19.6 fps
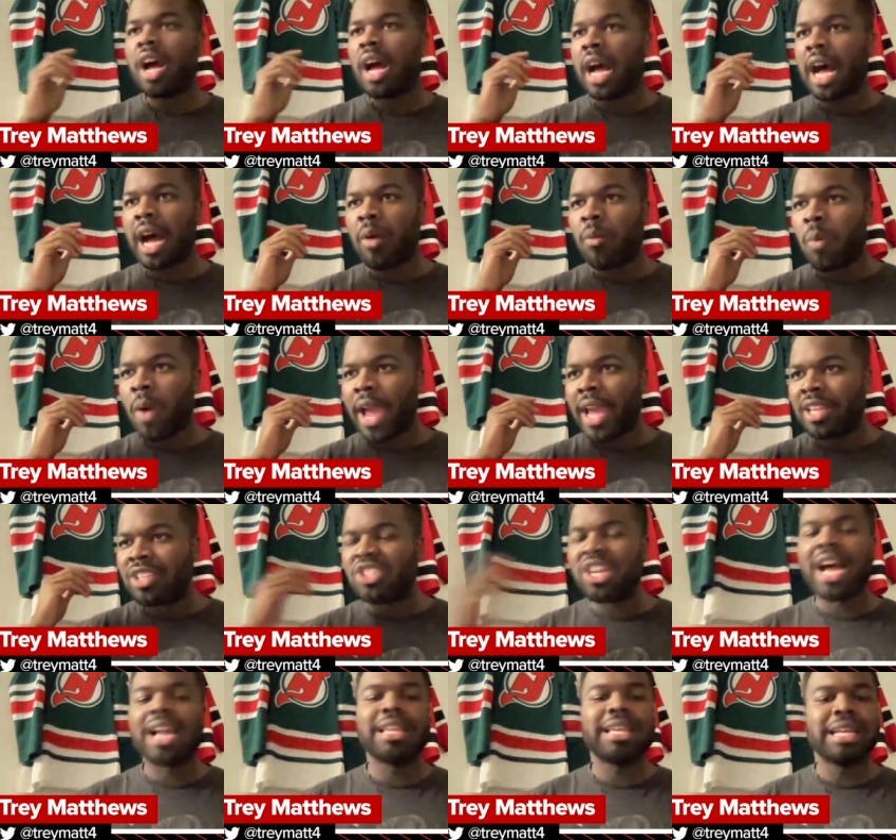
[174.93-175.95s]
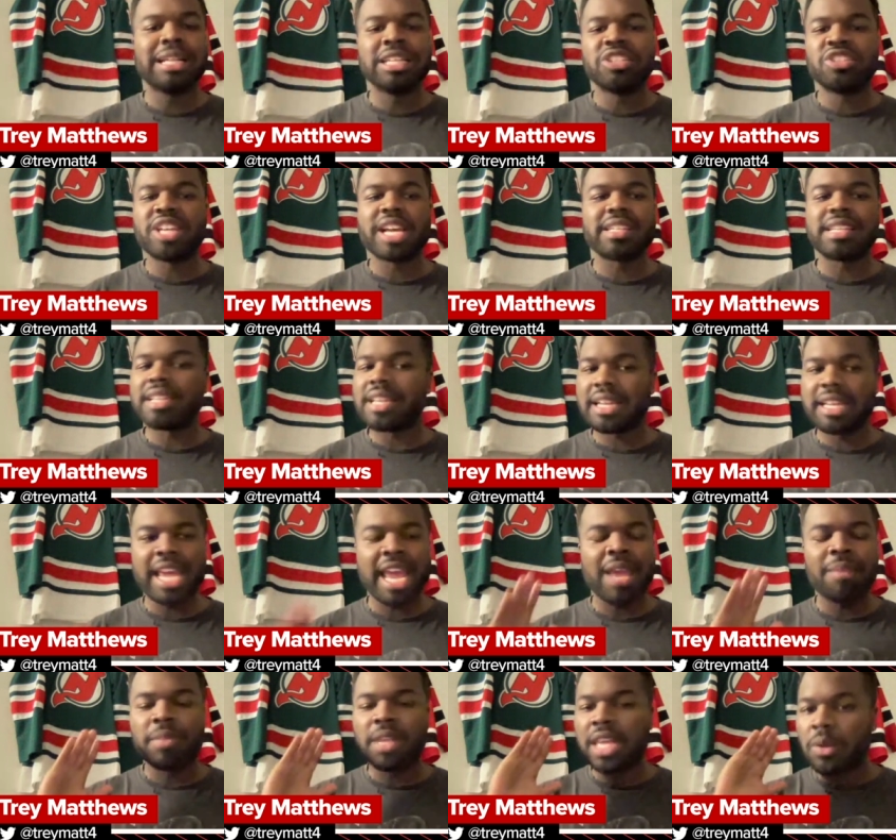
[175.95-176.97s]
Uh, when John Gillies checked into the
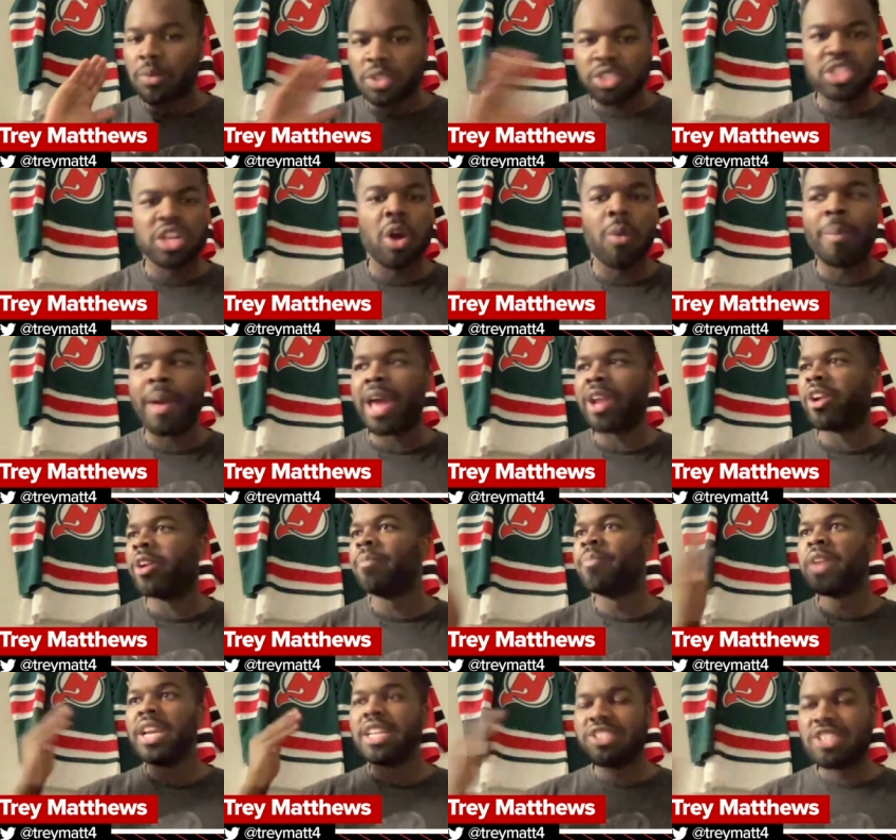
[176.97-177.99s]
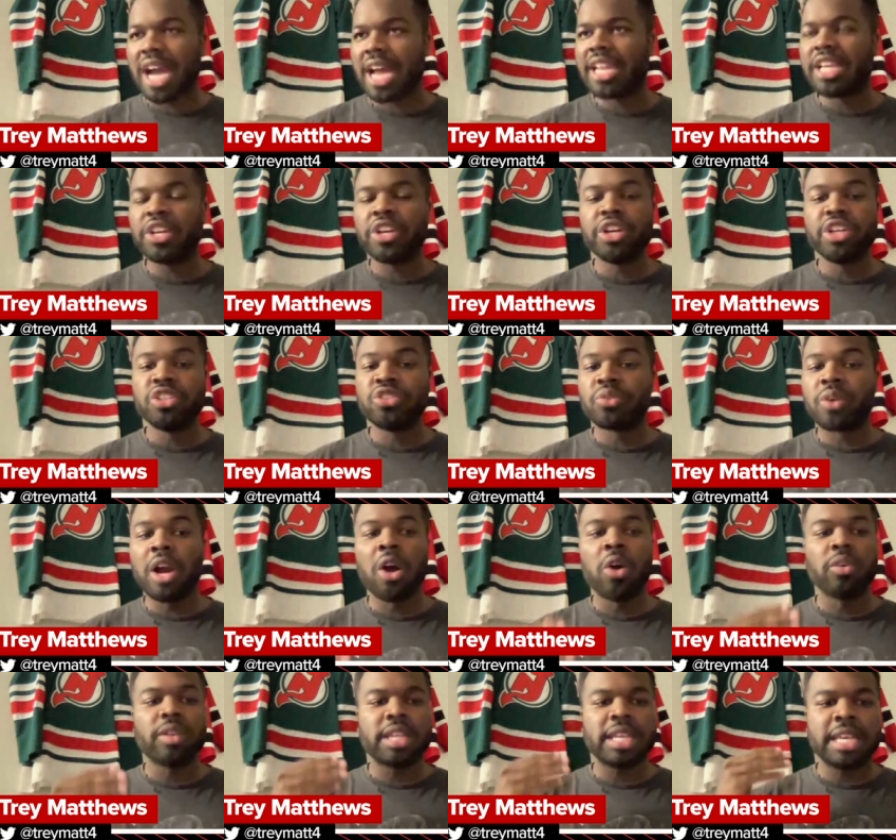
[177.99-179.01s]
game, he was no better. Johnny
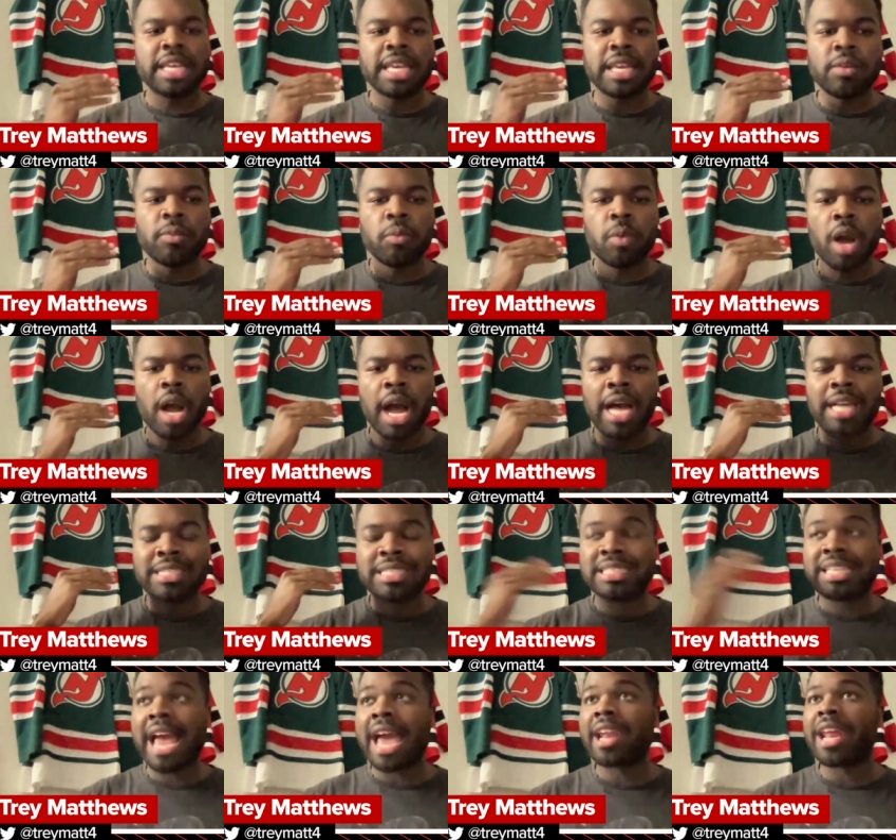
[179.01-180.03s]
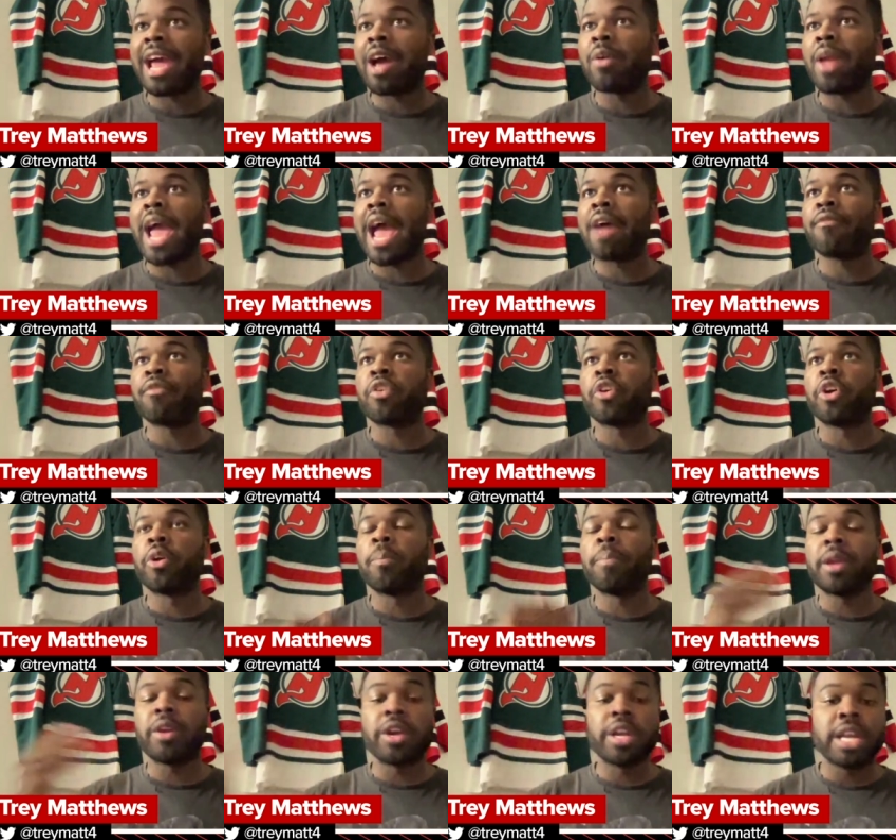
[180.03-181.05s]
Gaudreau, he uh, sat out after
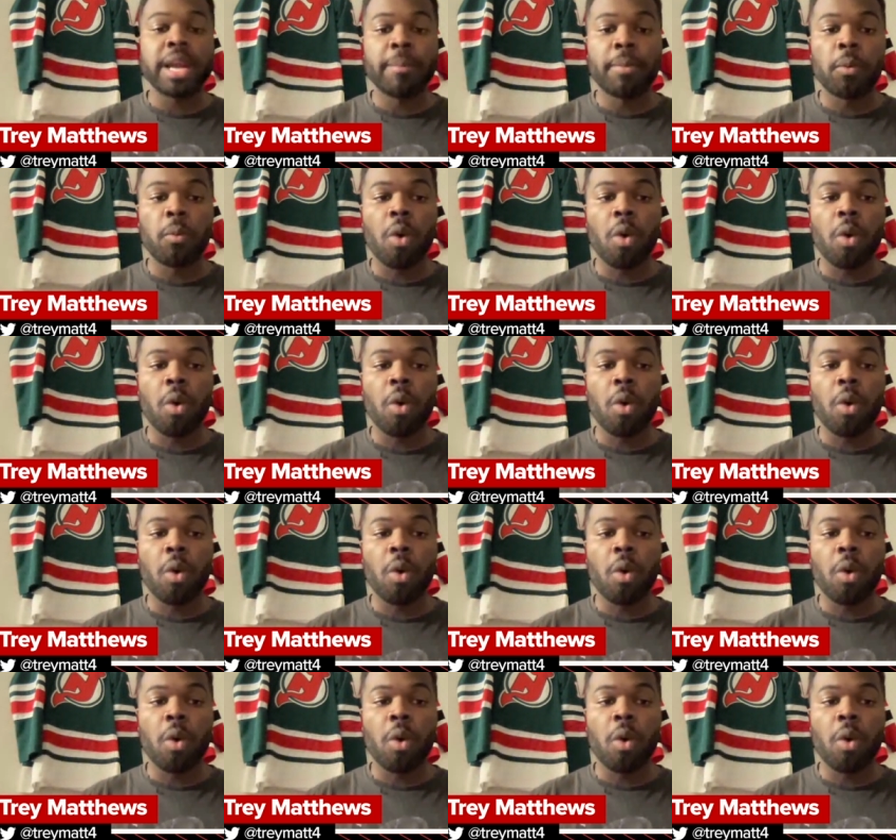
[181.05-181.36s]
period number